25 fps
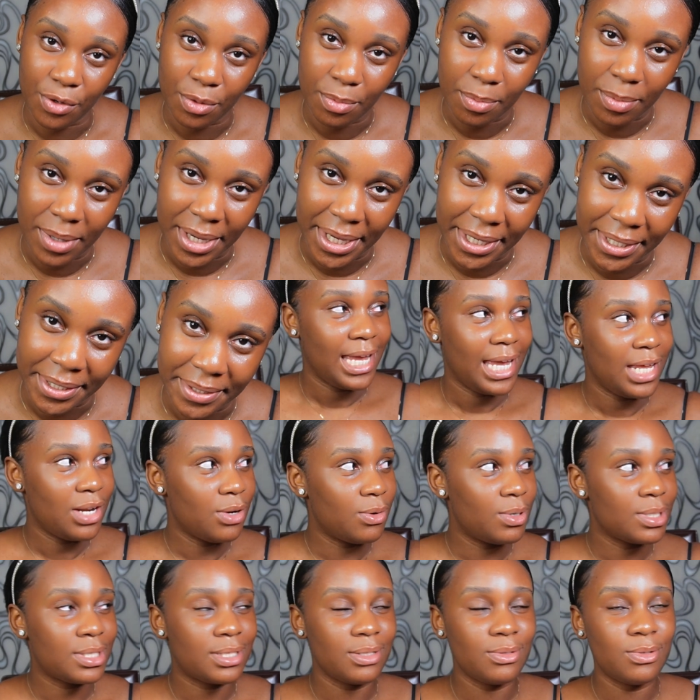gone by. You
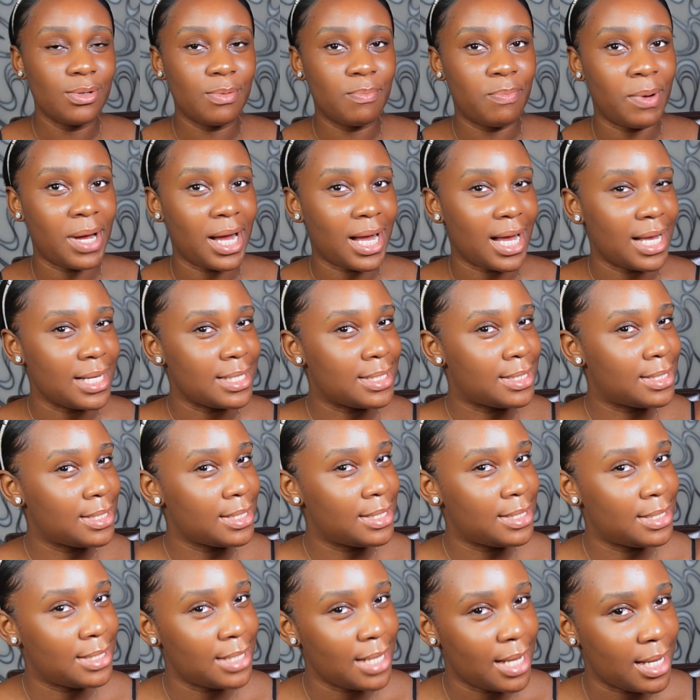don't want to look back at
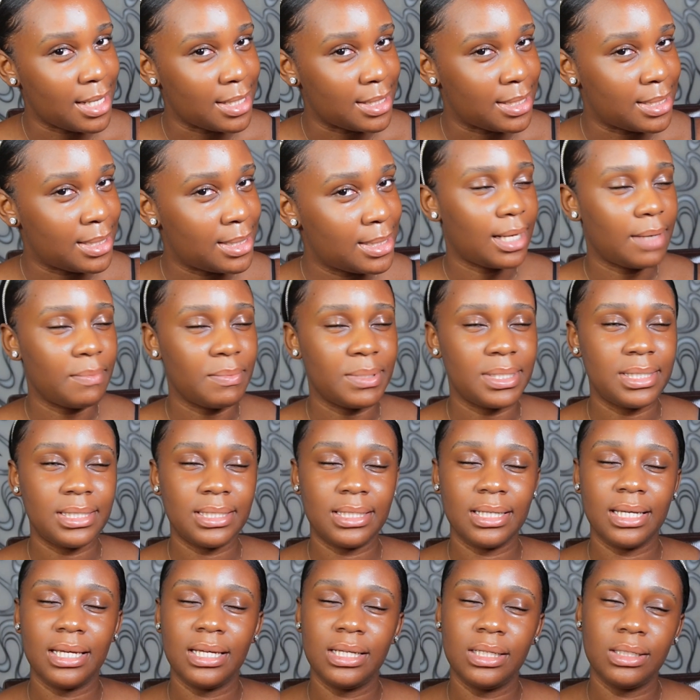6 years and be
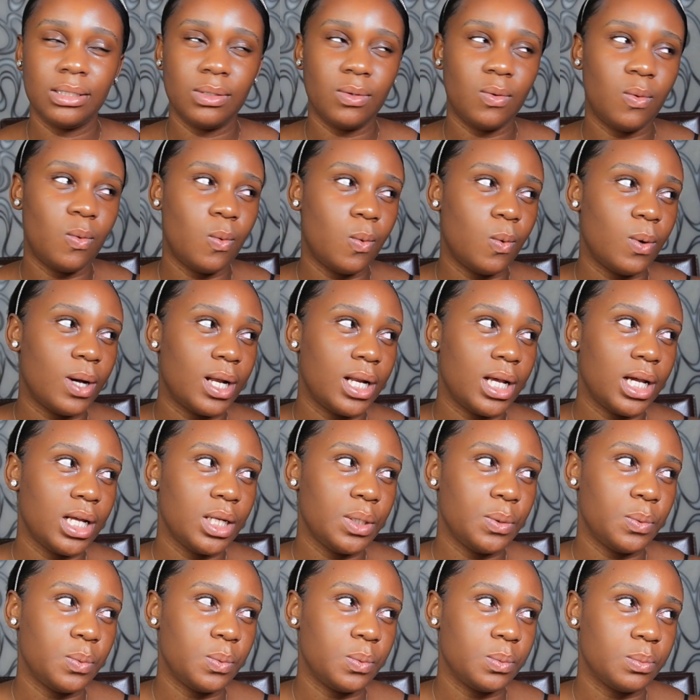saying, oh, had I
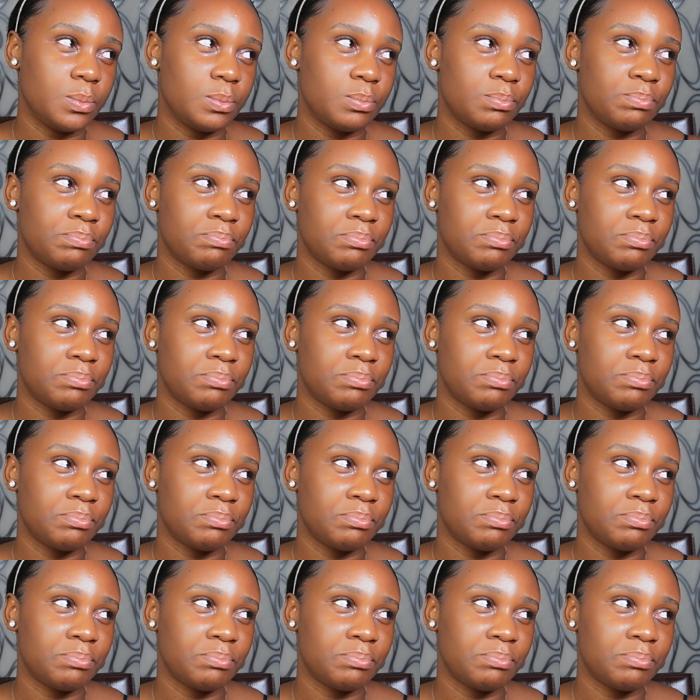known,